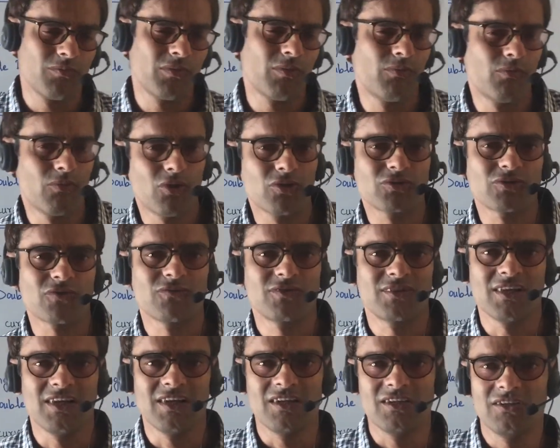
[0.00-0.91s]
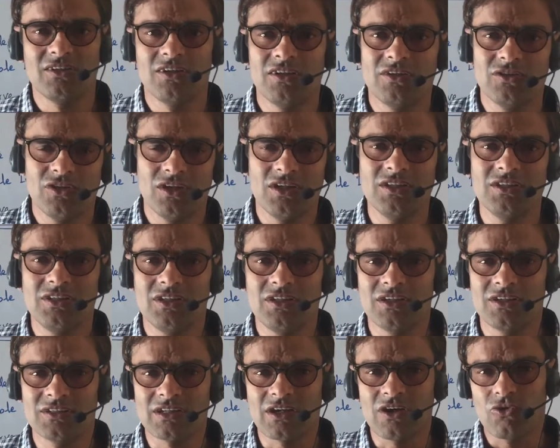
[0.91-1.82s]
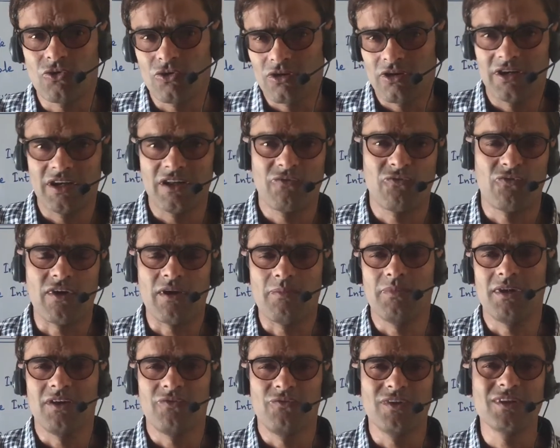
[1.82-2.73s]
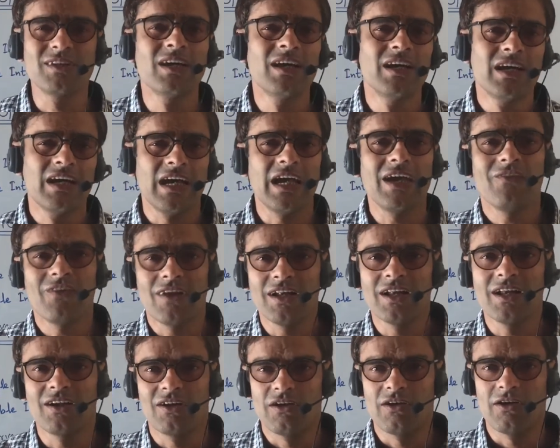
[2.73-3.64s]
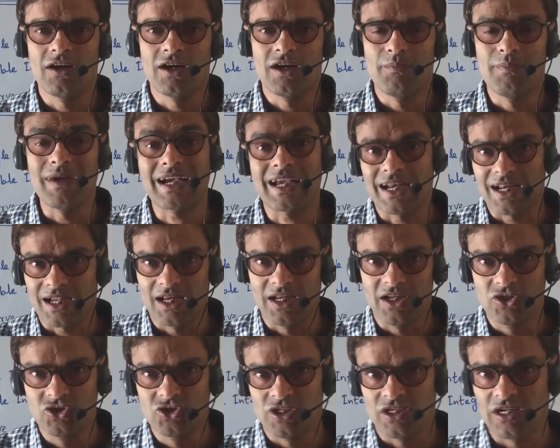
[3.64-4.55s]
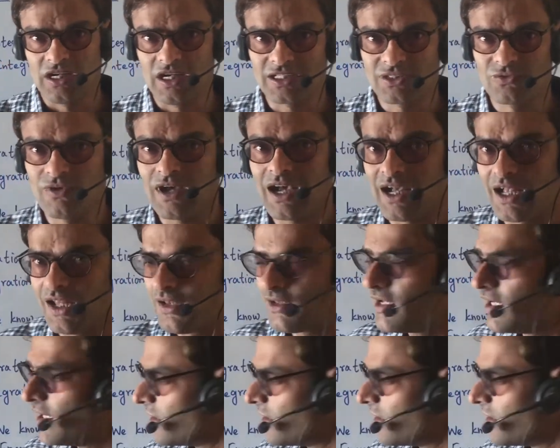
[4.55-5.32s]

most of civil engineers already familiar with, even the mechanical engineer as well.